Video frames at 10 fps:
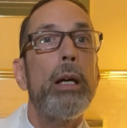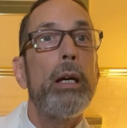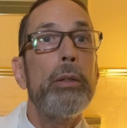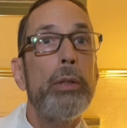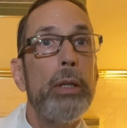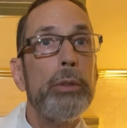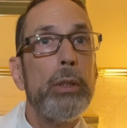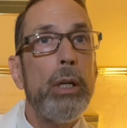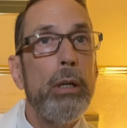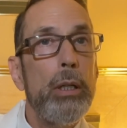Another
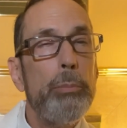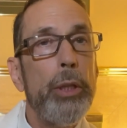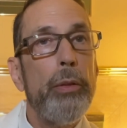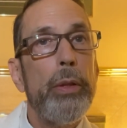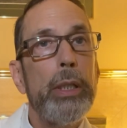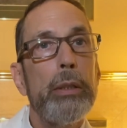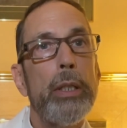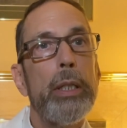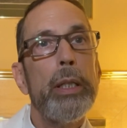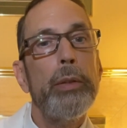common thing
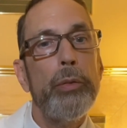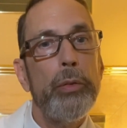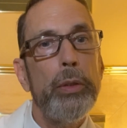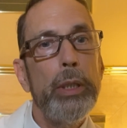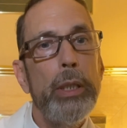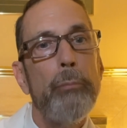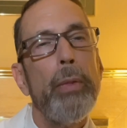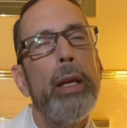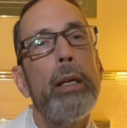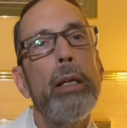that I see
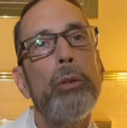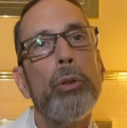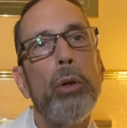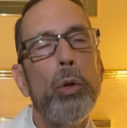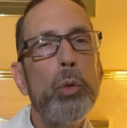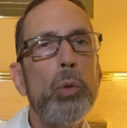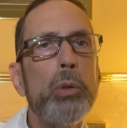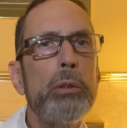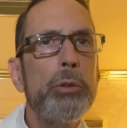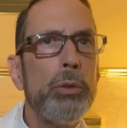is
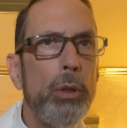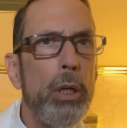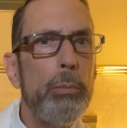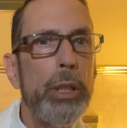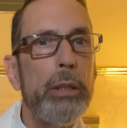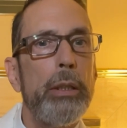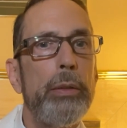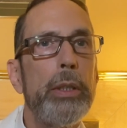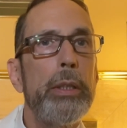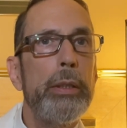old trauma
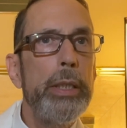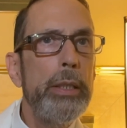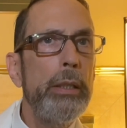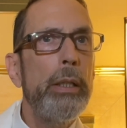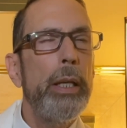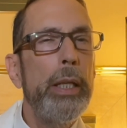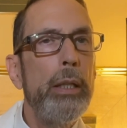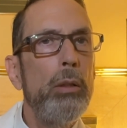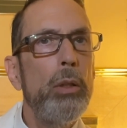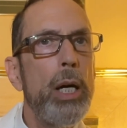that didn't
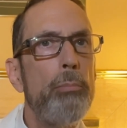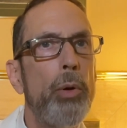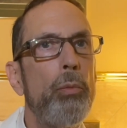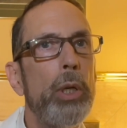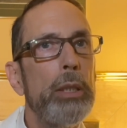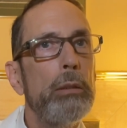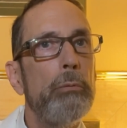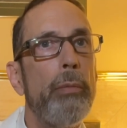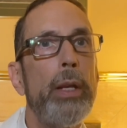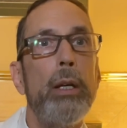heal up well.
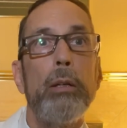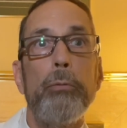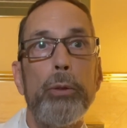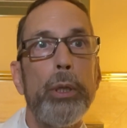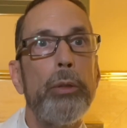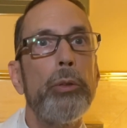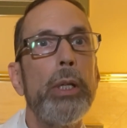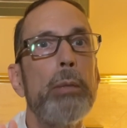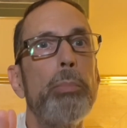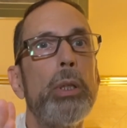For
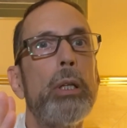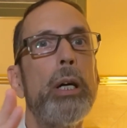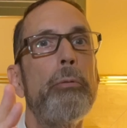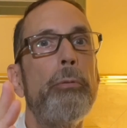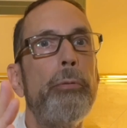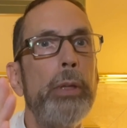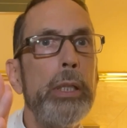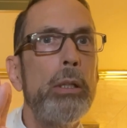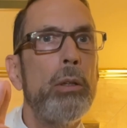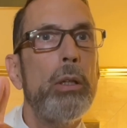example, a
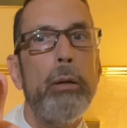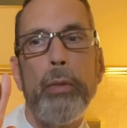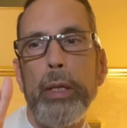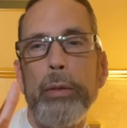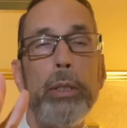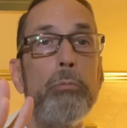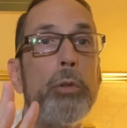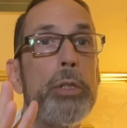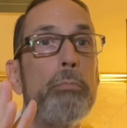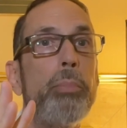finger that
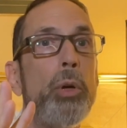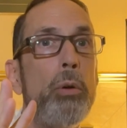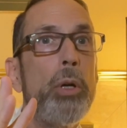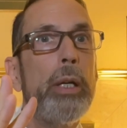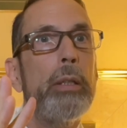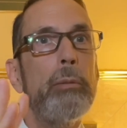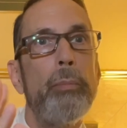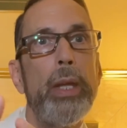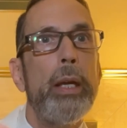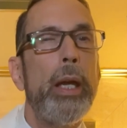was broken
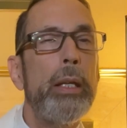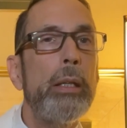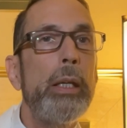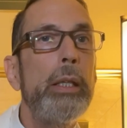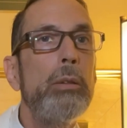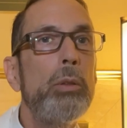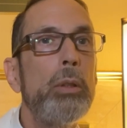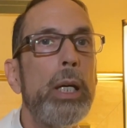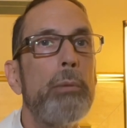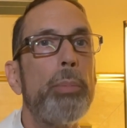and healed
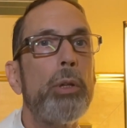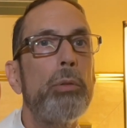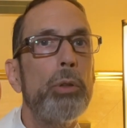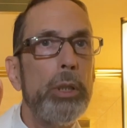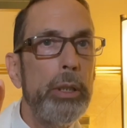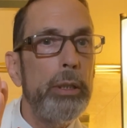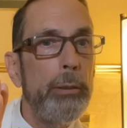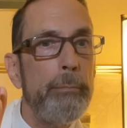up crooked,